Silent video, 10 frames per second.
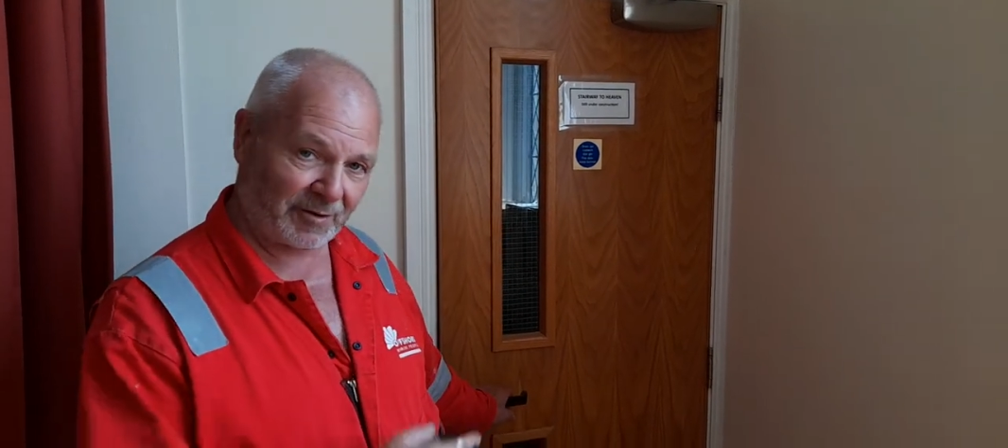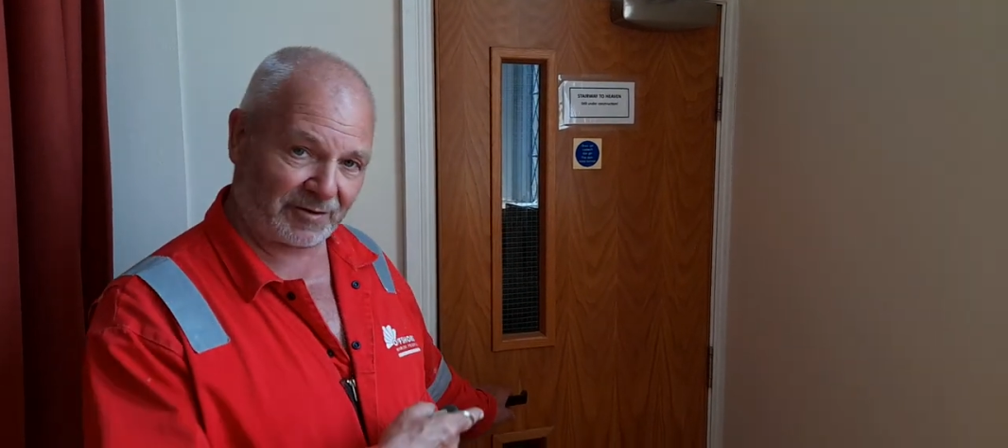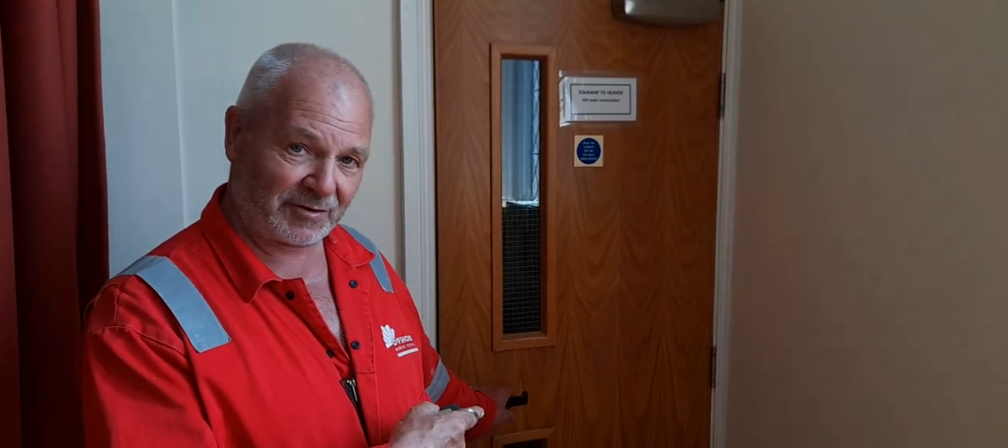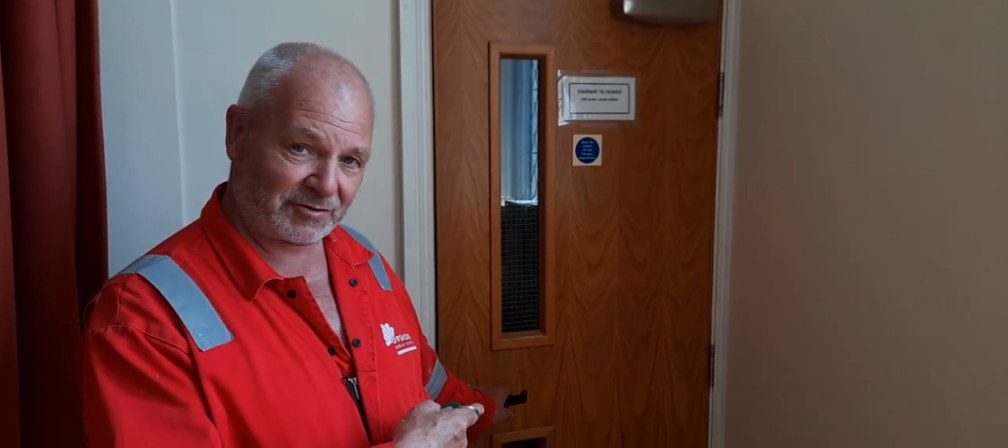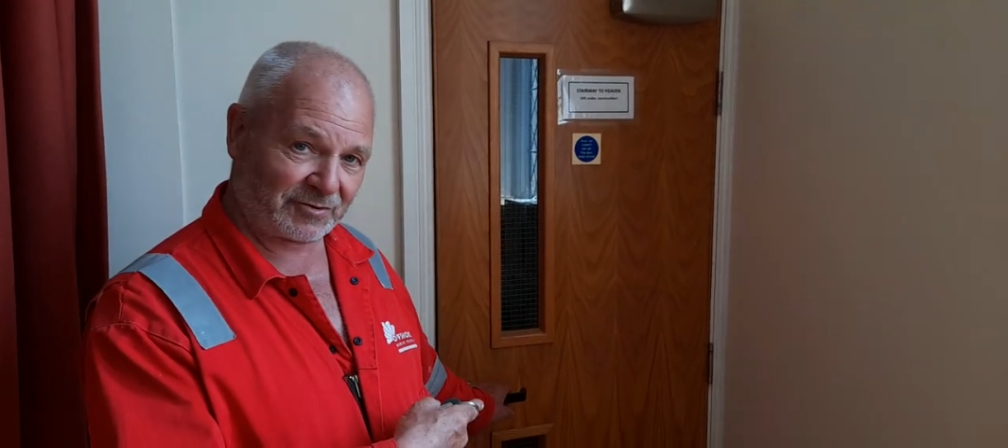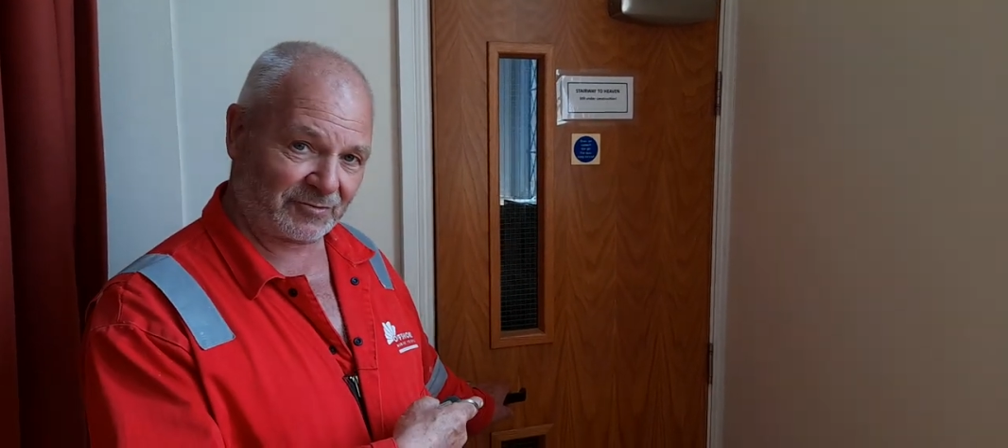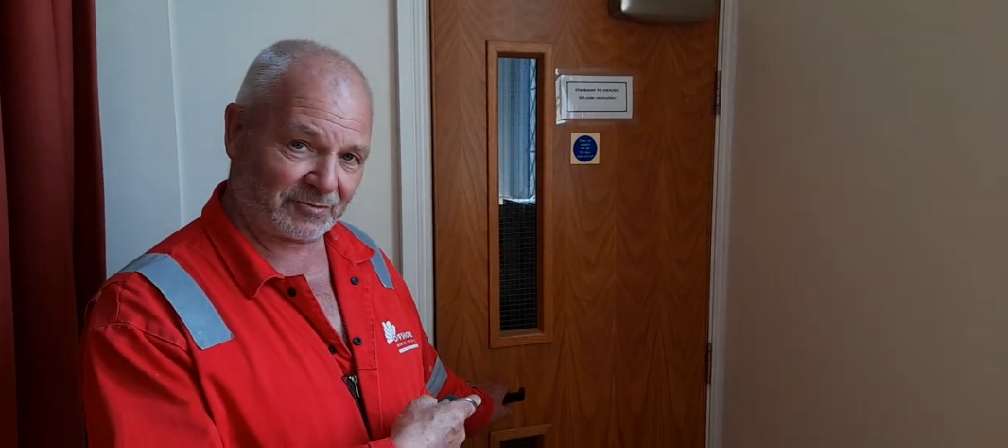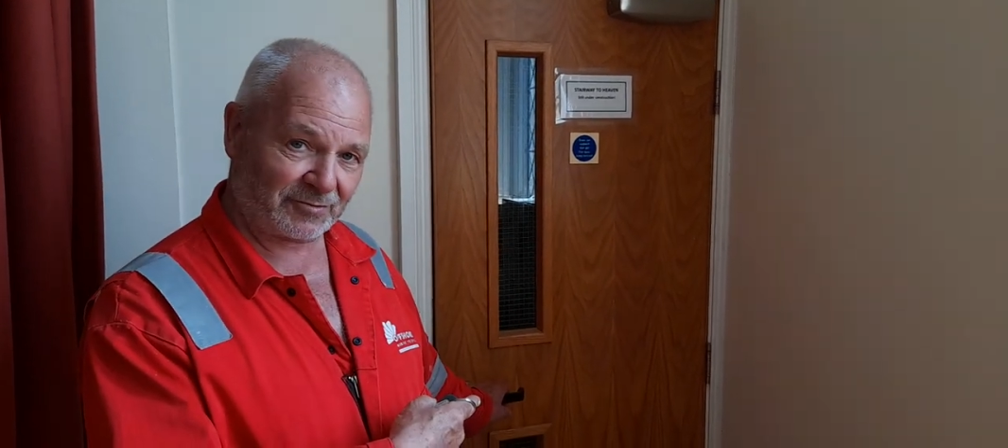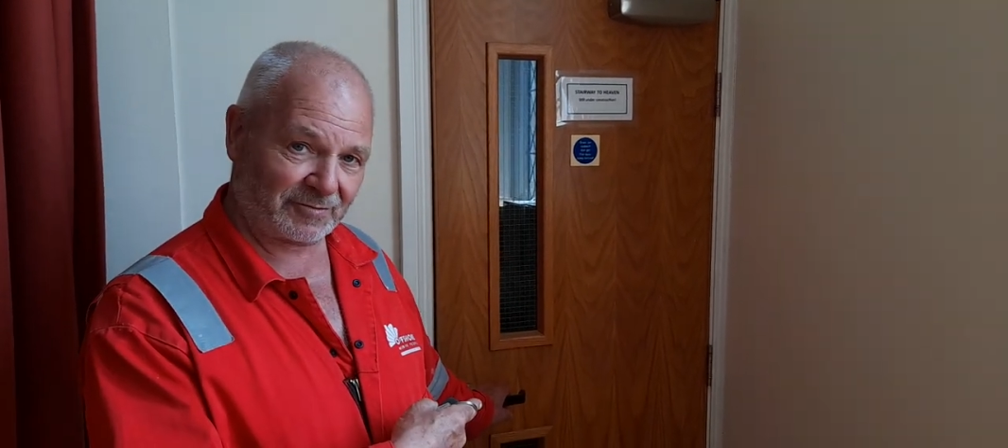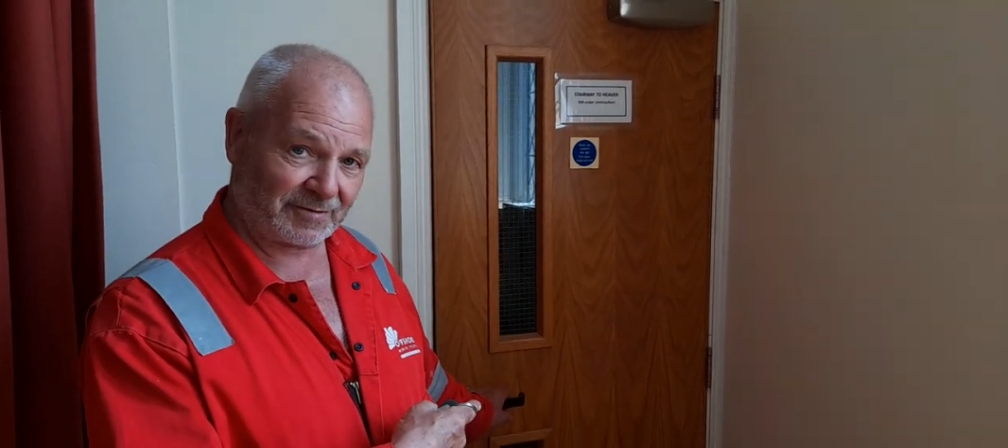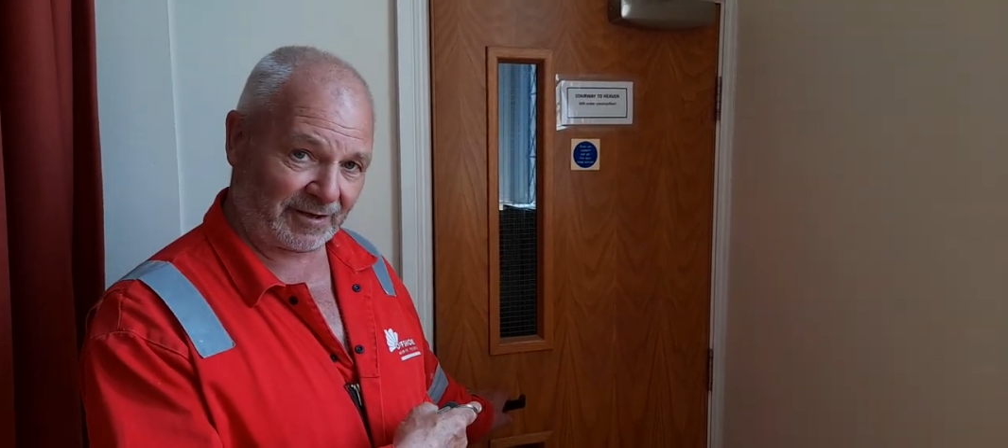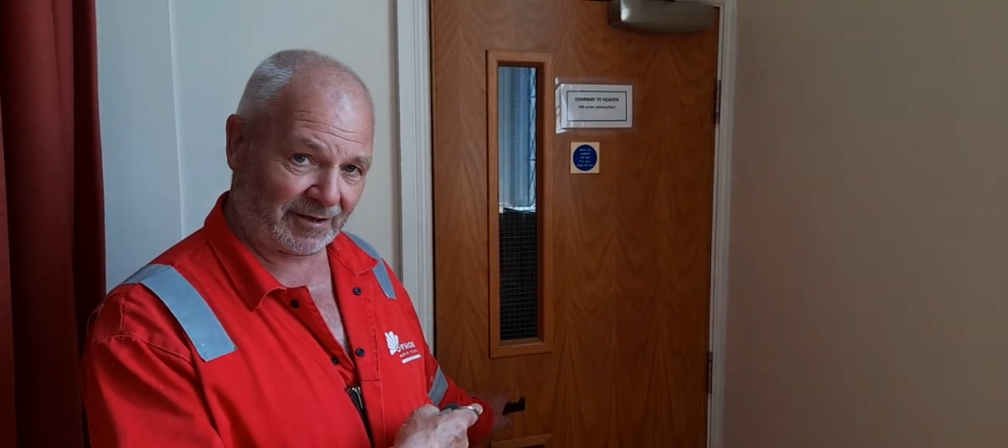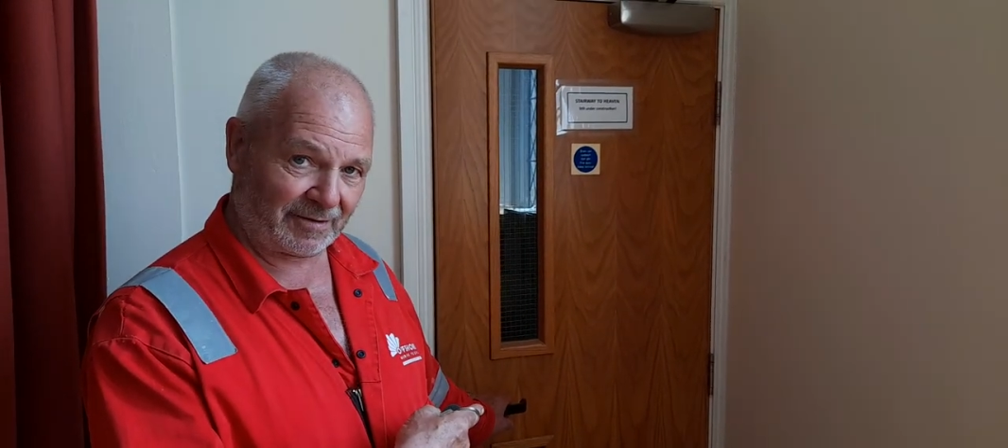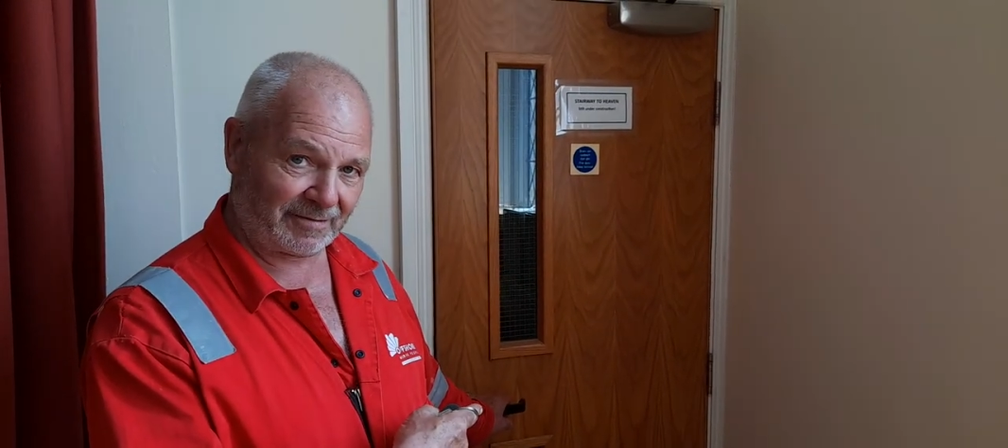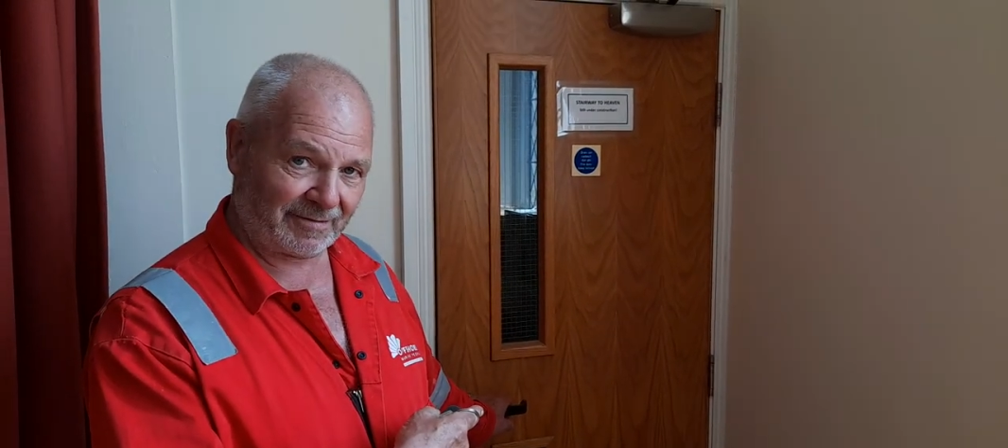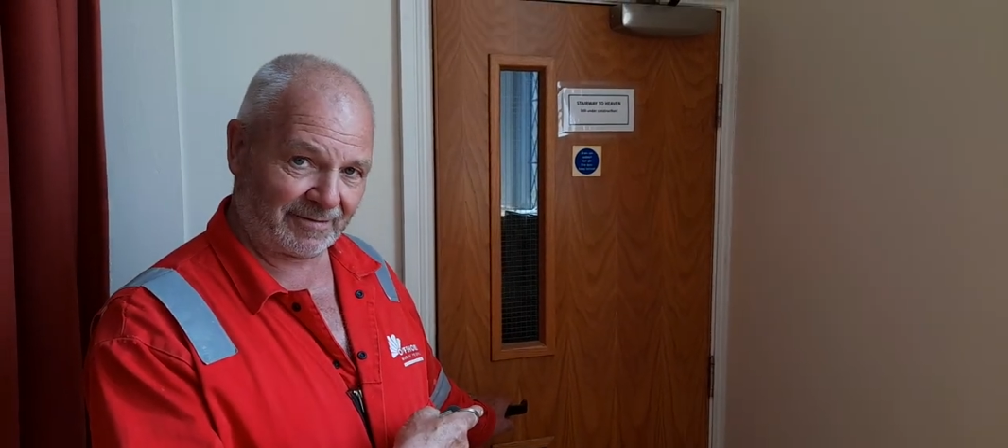by this door here.